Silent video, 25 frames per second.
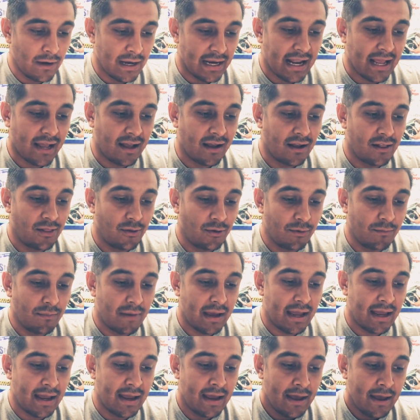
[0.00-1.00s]
and I conclude
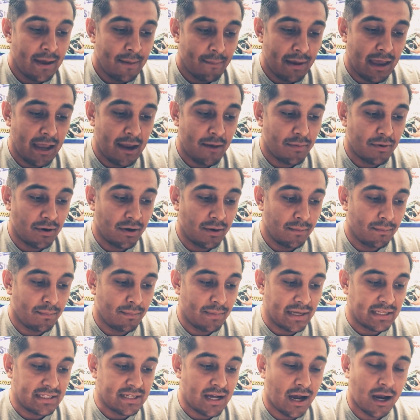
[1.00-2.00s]
my paper
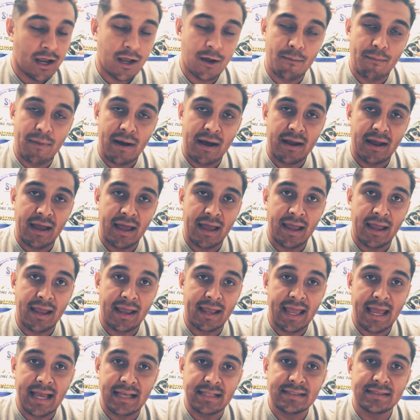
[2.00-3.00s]
by talking about a
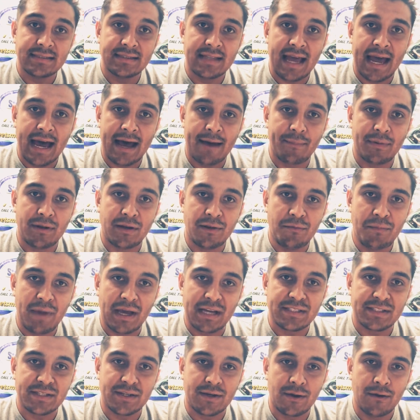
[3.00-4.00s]
case that happened in
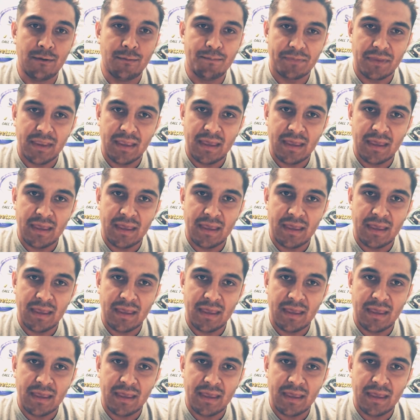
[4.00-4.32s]
Mexico,